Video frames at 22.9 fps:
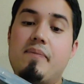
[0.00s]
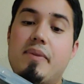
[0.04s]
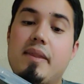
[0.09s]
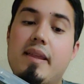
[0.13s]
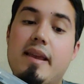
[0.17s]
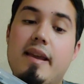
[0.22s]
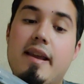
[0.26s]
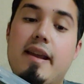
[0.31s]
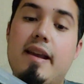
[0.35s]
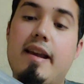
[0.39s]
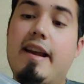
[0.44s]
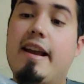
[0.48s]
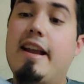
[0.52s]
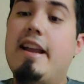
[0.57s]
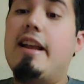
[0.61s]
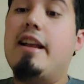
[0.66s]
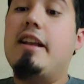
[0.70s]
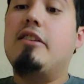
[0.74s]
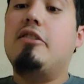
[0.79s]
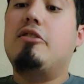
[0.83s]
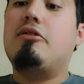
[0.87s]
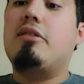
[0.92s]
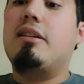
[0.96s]

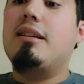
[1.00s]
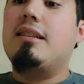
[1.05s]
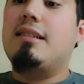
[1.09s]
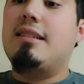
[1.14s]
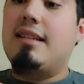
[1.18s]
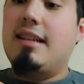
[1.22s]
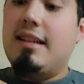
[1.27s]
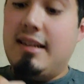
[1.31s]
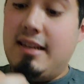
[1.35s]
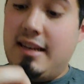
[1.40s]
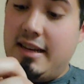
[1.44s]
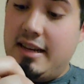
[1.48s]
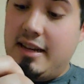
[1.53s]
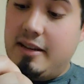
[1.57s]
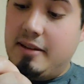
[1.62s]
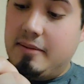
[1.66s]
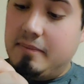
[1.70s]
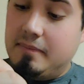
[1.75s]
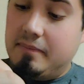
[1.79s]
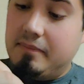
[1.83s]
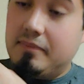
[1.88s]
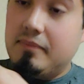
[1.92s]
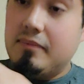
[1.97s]
Interestingly, they
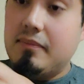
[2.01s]
don't